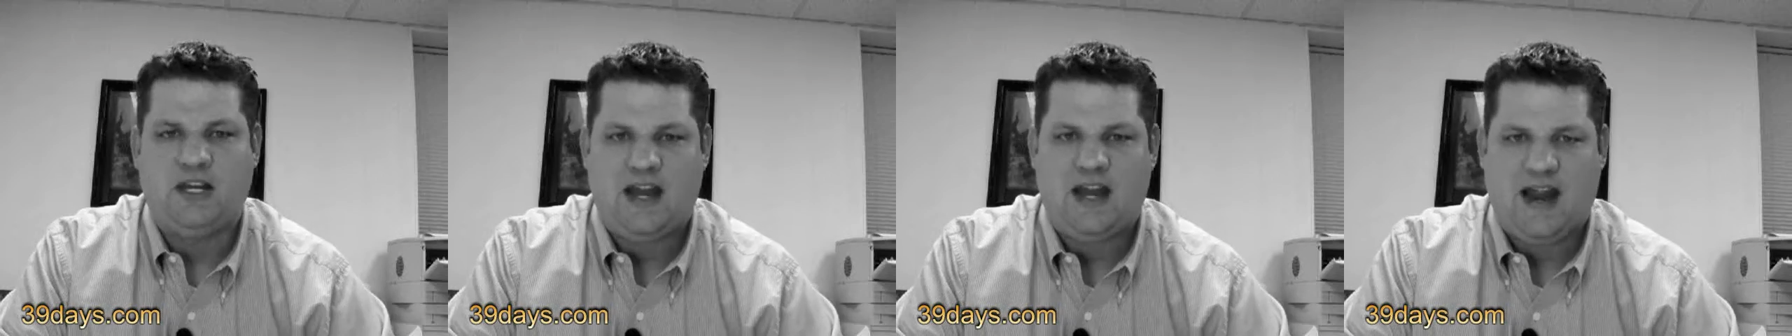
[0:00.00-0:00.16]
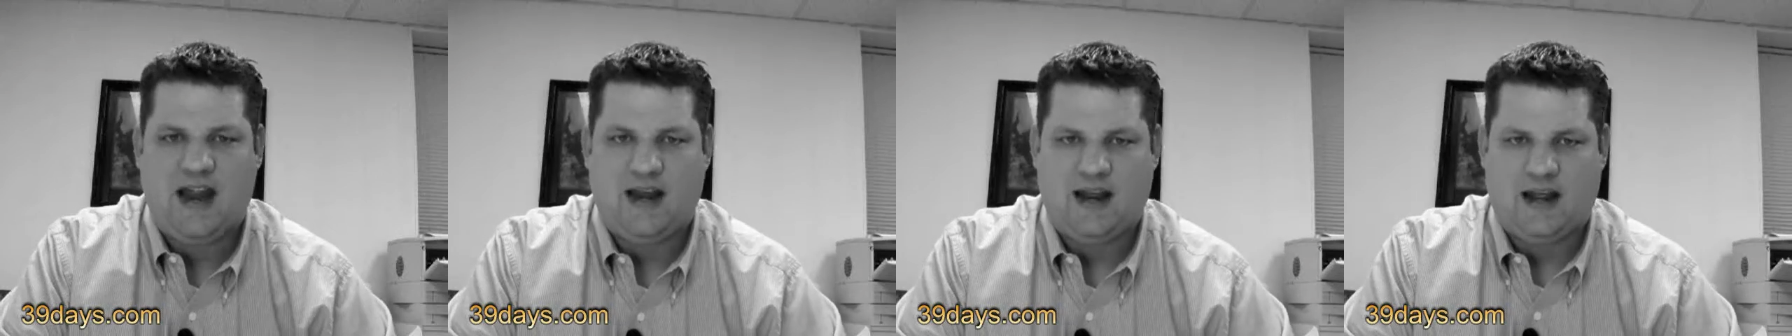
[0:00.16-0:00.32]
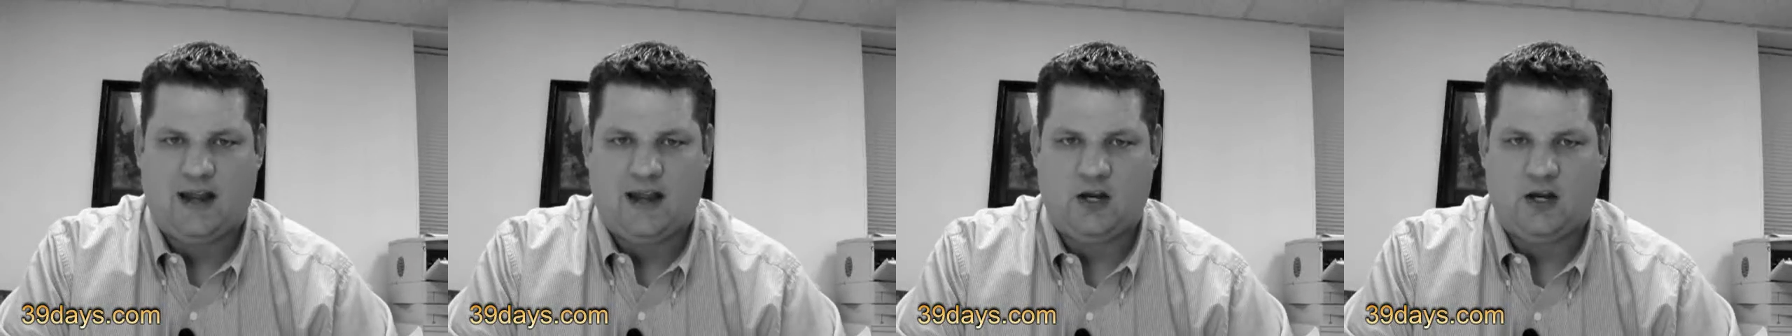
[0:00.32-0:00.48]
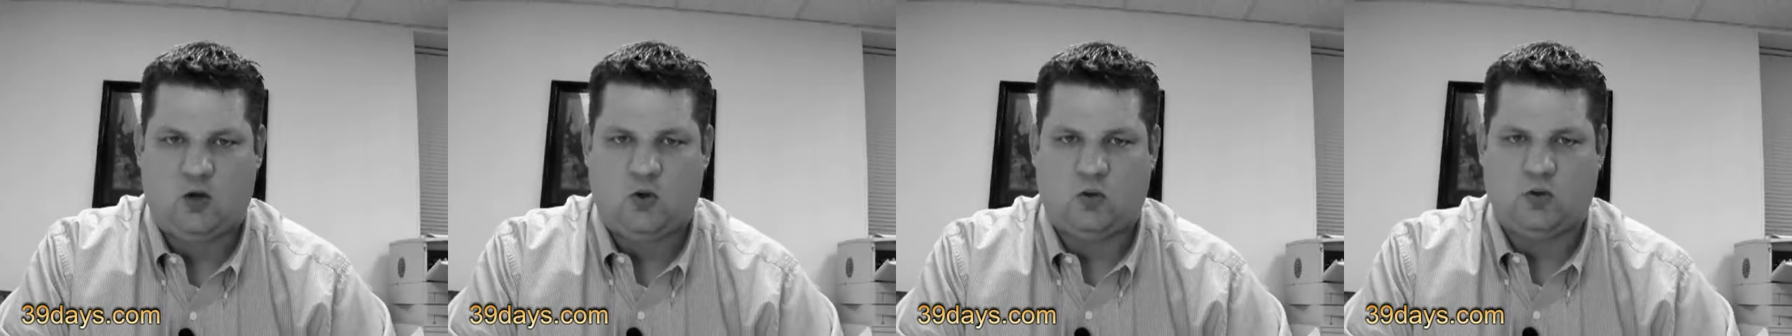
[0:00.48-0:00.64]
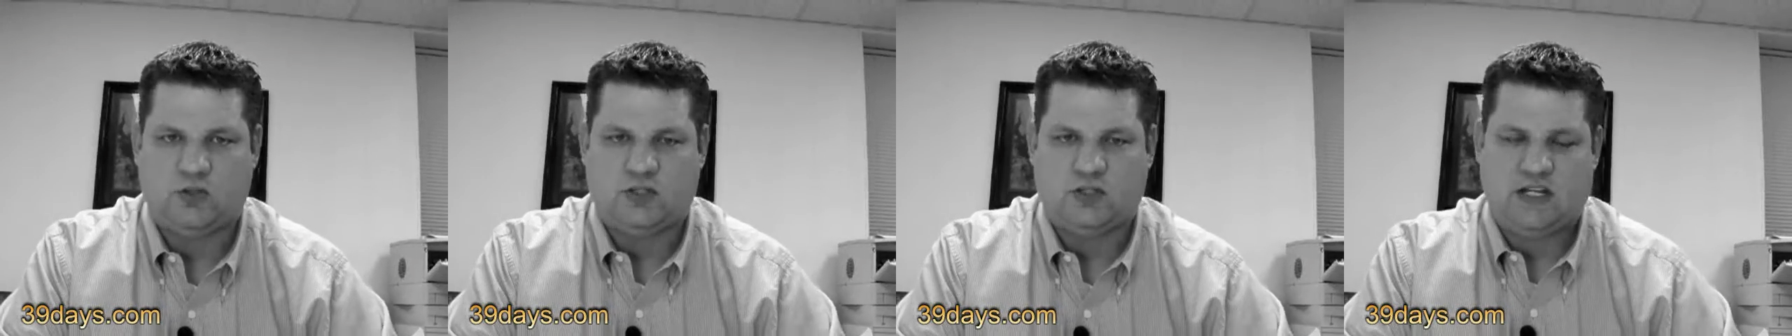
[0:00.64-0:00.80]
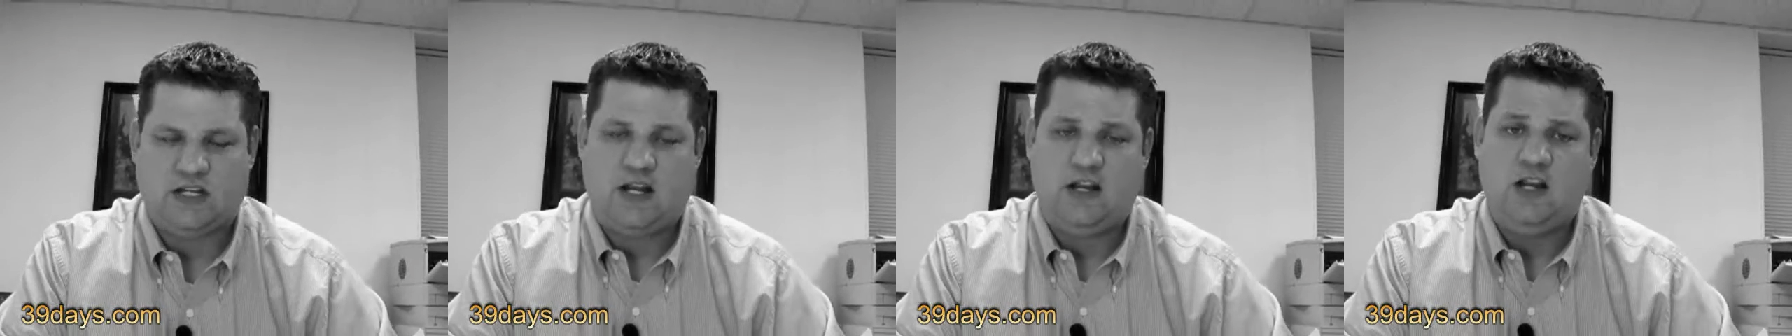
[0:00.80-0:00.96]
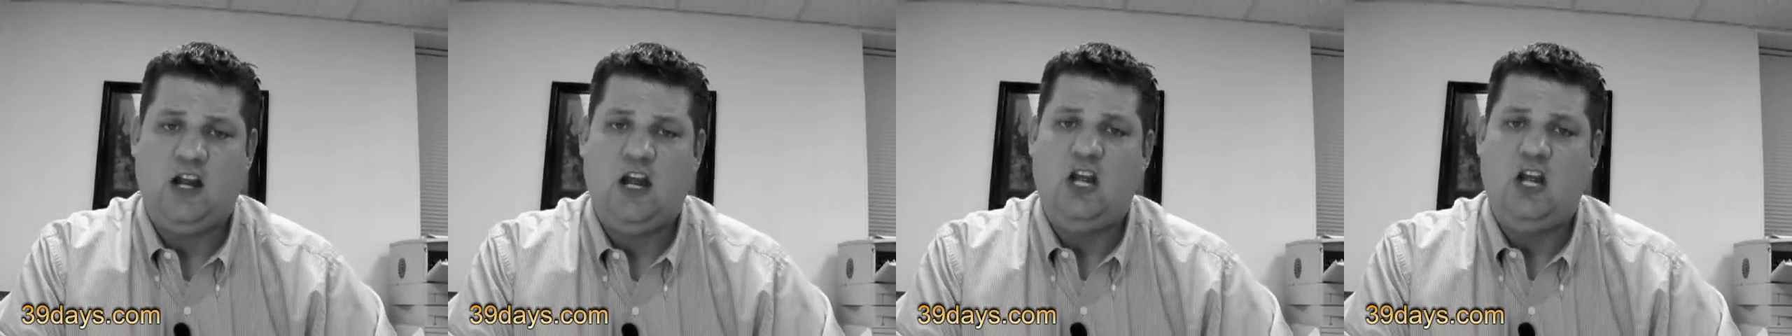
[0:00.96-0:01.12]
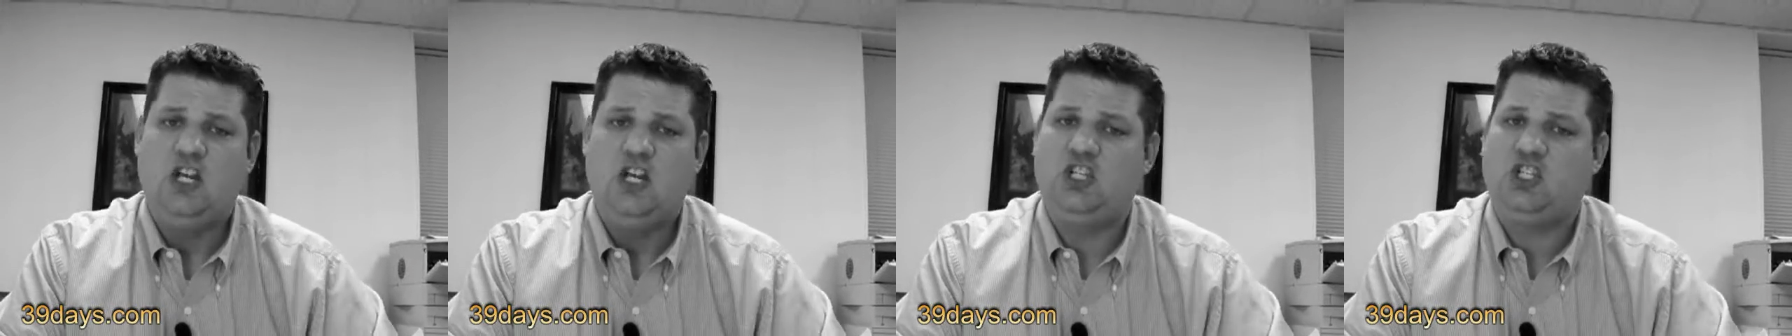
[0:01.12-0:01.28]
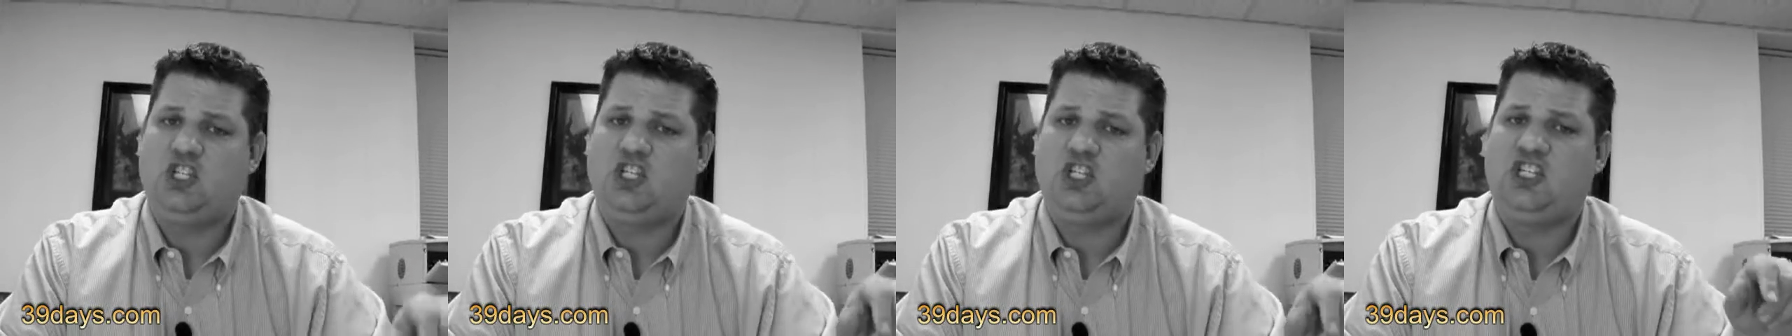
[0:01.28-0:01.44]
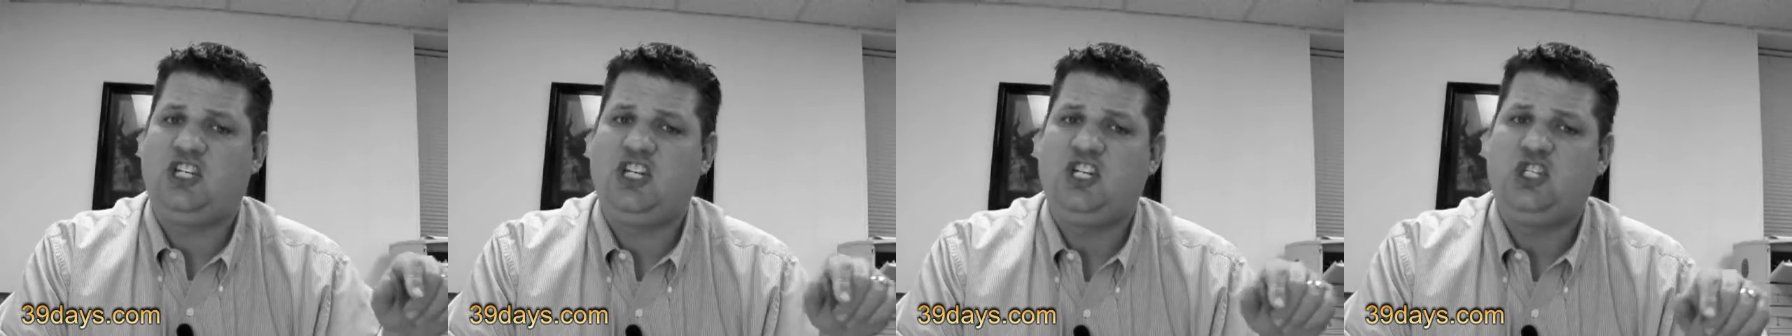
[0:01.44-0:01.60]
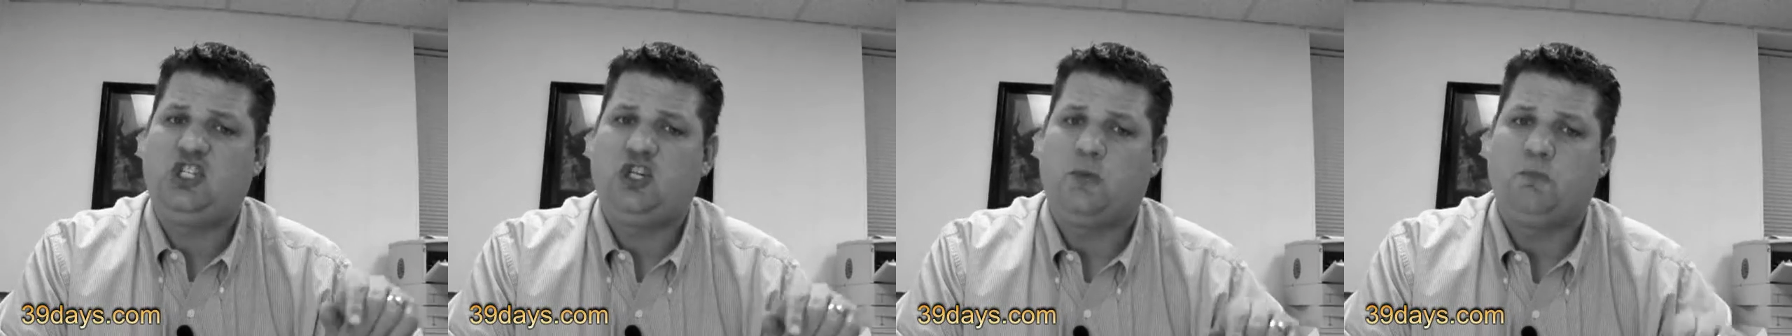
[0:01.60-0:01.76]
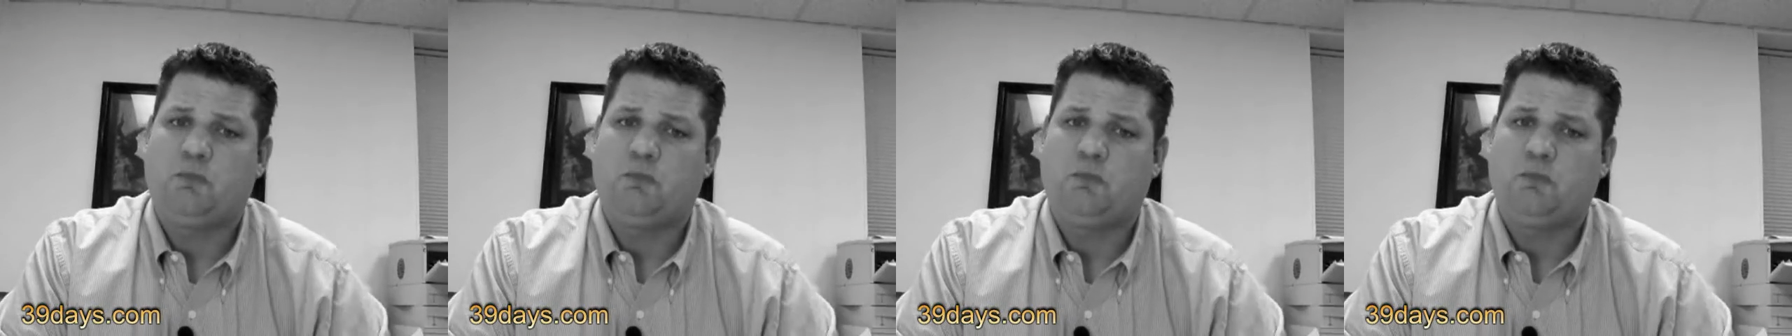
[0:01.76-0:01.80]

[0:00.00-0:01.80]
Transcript: and dad how to goal set. You should teach